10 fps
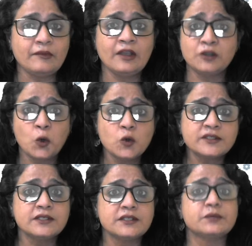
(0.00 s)
The
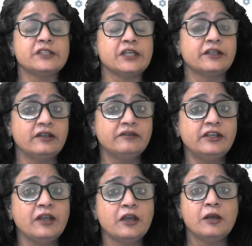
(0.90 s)
courses which are
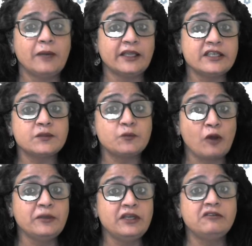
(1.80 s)
delivered by these
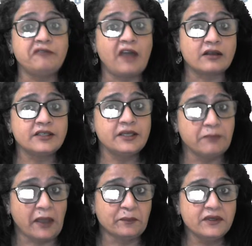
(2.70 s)
prominent faculty
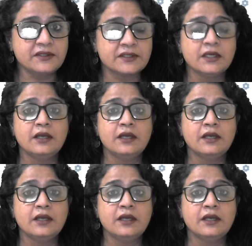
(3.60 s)
members